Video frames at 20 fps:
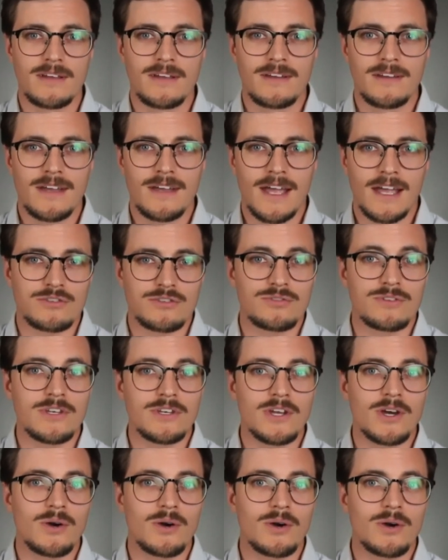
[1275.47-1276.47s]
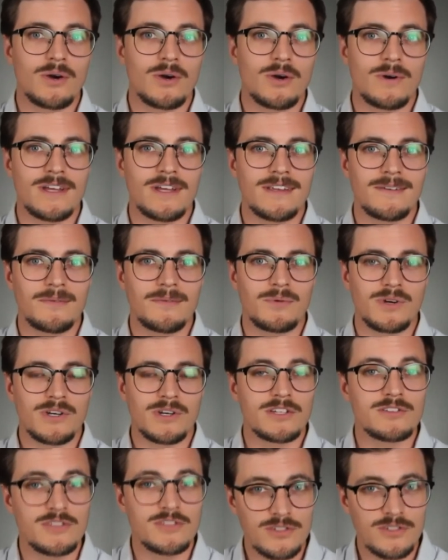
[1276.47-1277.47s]
actually know what we're
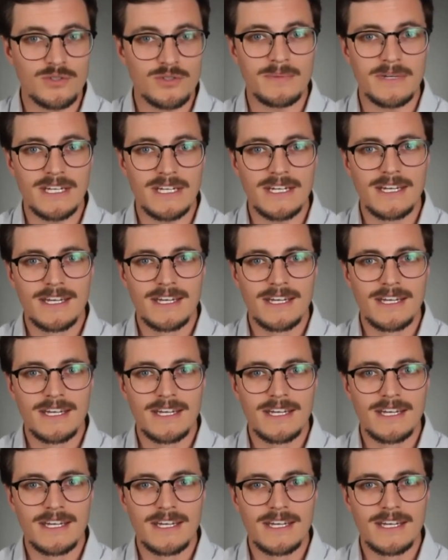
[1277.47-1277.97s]
consuming.